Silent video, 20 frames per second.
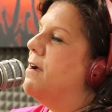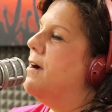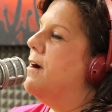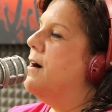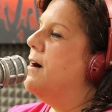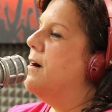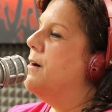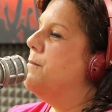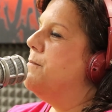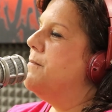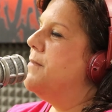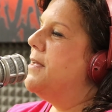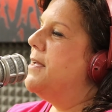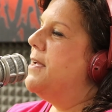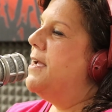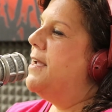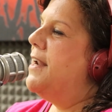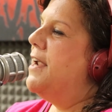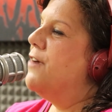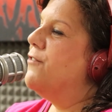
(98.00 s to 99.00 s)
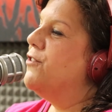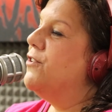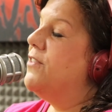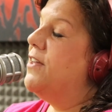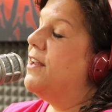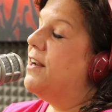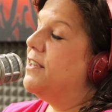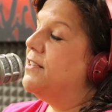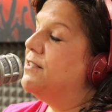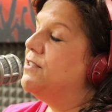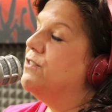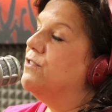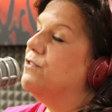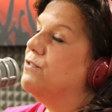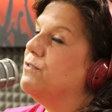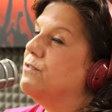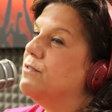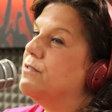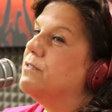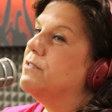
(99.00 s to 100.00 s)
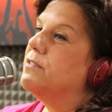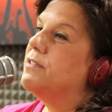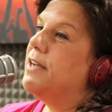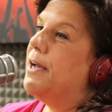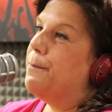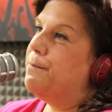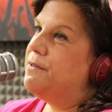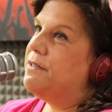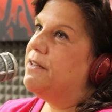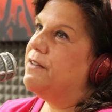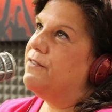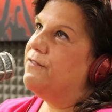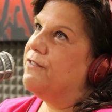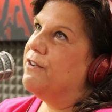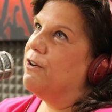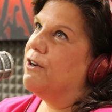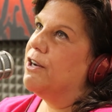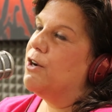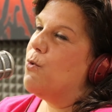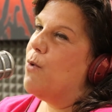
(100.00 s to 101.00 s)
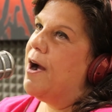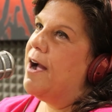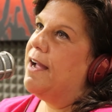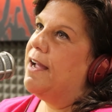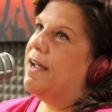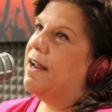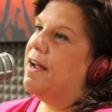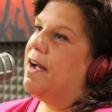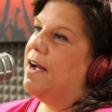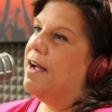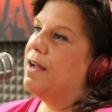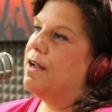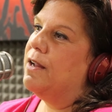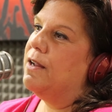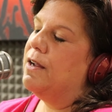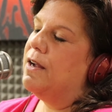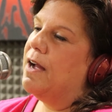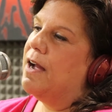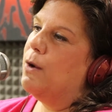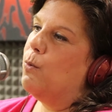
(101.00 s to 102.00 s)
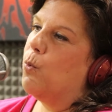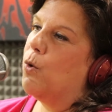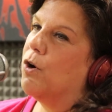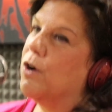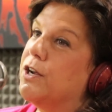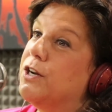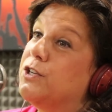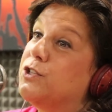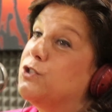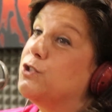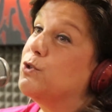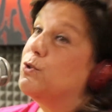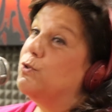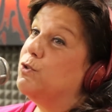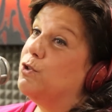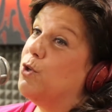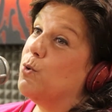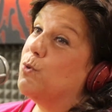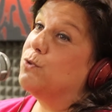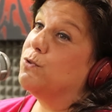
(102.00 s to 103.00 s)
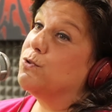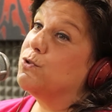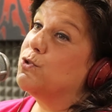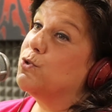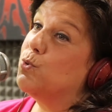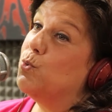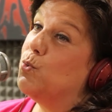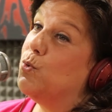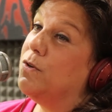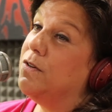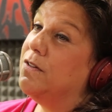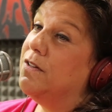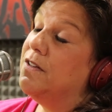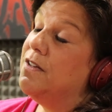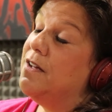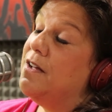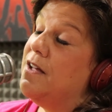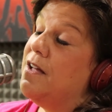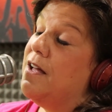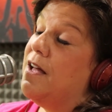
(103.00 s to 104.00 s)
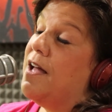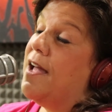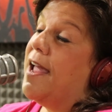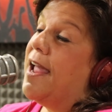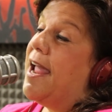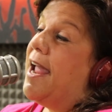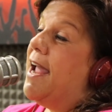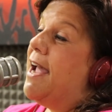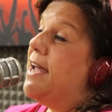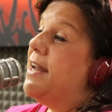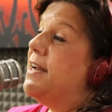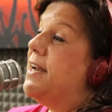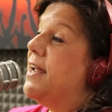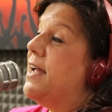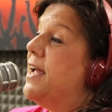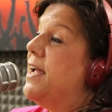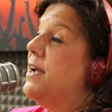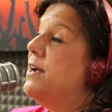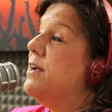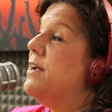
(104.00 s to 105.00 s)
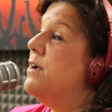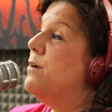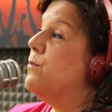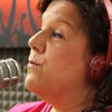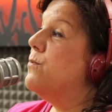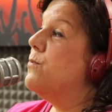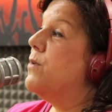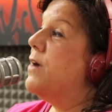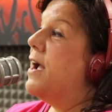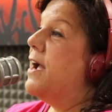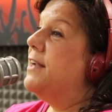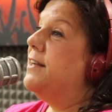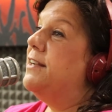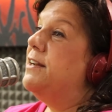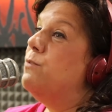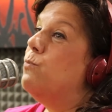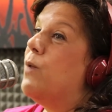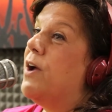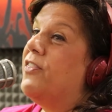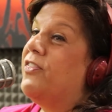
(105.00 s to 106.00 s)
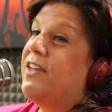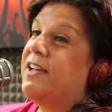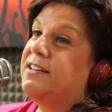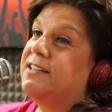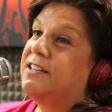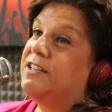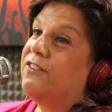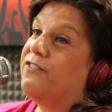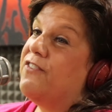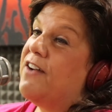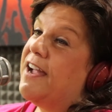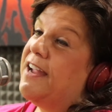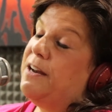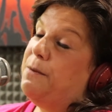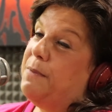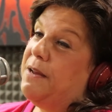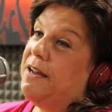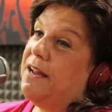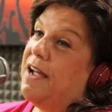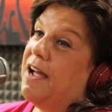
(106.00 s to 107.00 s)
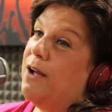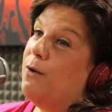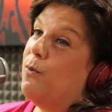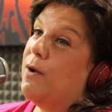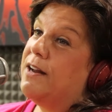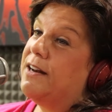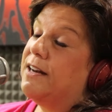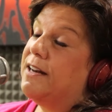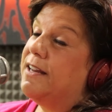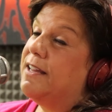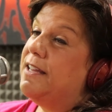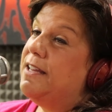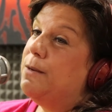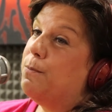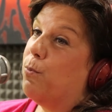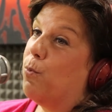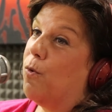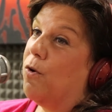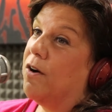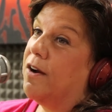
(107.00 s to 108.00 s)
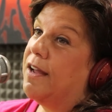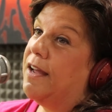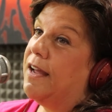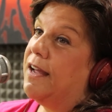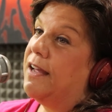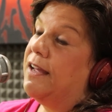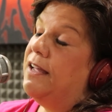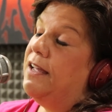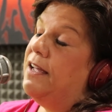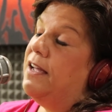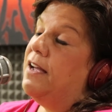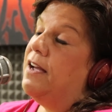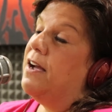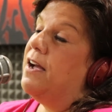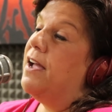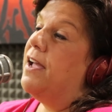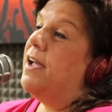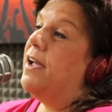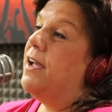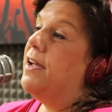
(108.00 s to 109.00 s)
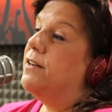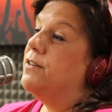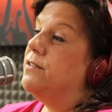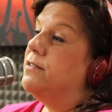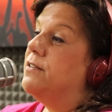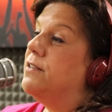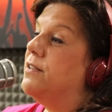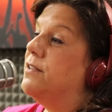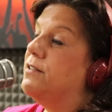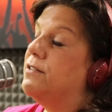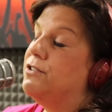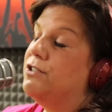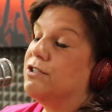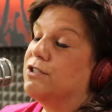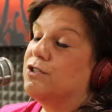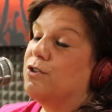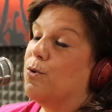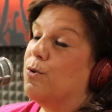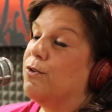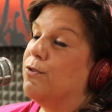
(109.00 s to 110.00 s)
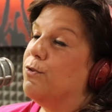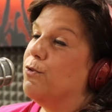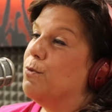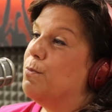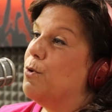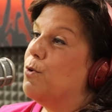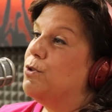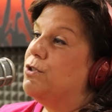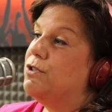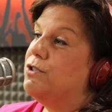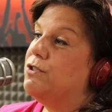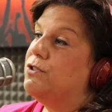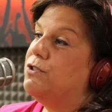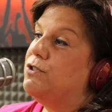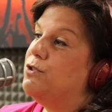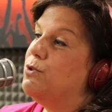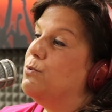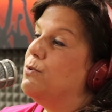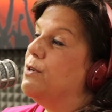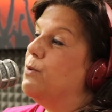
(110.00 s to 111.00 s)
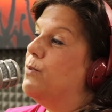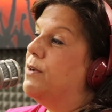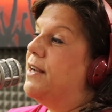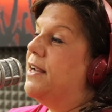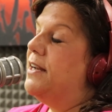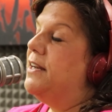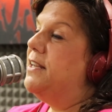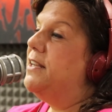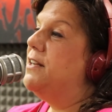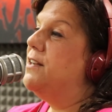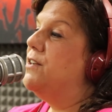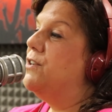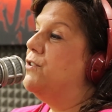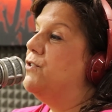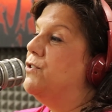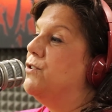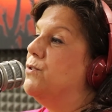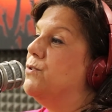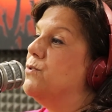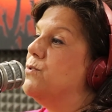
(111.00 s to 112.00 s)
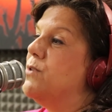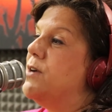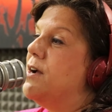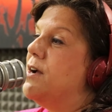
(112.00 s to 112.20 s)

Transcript: Um, and after that, I still kept it very quiet. I, I work in a sc- local school, mm-hmm. and I, it, I didn't want that to define me. I wanted to mm-hmm. keep working and just going through the motions and doing what I needed to do.